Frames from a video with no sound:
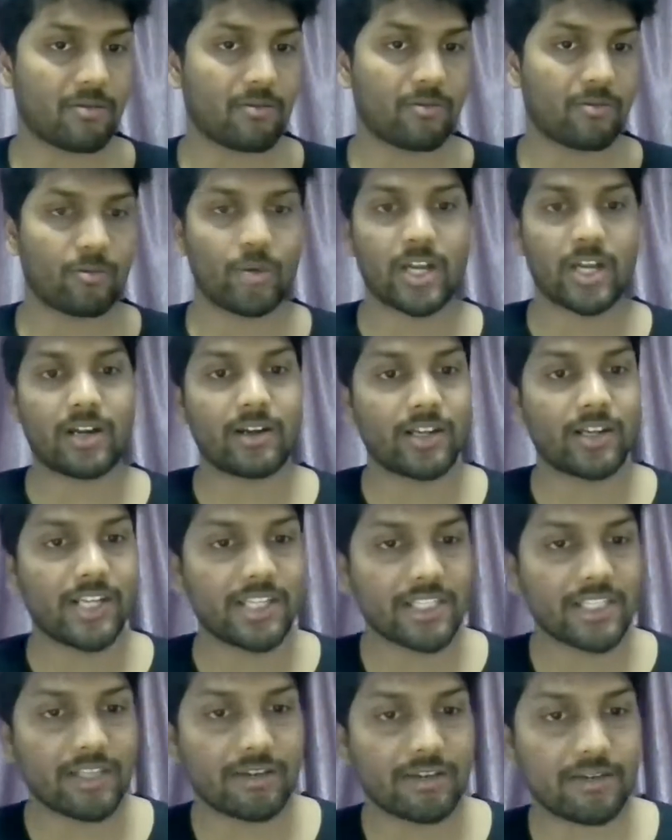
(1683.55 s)
we are a
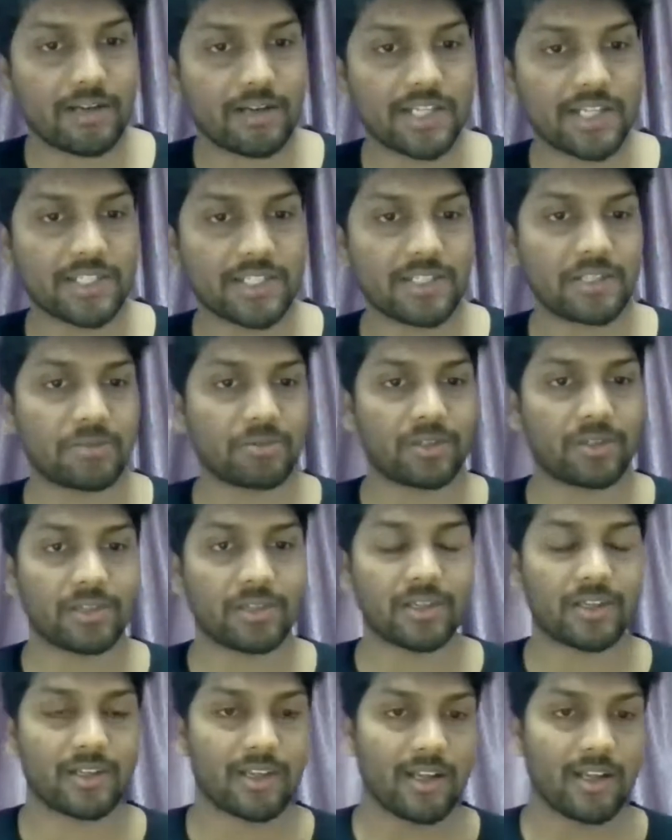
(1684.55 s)
decentralized network,